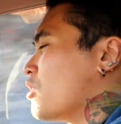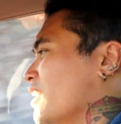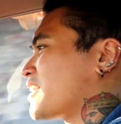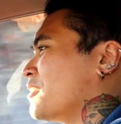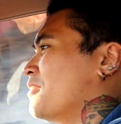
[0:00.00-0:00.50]
Or
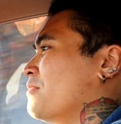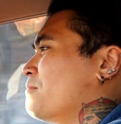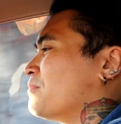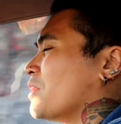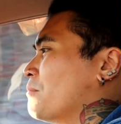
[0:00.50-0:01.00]
like the
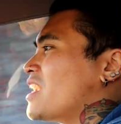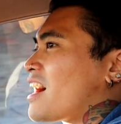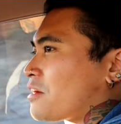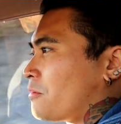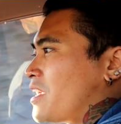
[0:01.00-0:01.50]

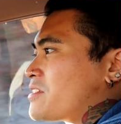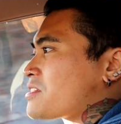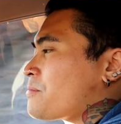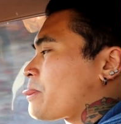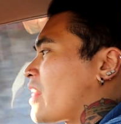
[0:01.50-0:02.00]
Miata
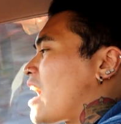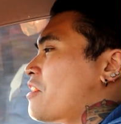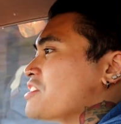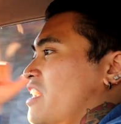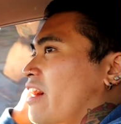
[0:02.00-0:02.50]
race, how his